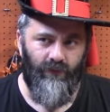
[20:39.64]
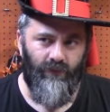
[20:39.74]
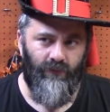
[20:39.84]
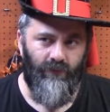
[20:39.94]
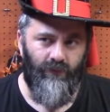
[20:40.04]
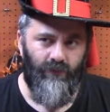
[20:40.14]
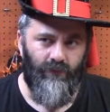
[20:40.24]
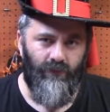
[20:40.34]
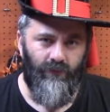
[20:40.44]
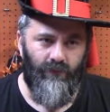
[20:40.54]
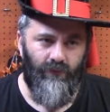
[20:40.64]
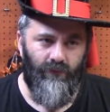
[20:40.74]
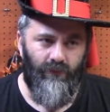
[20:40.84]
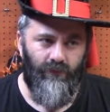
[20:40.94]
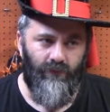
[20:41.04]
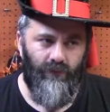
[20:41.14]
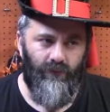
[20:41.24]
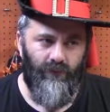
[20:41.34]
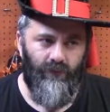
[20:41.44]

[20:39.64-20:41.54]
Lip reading: (no one is talking)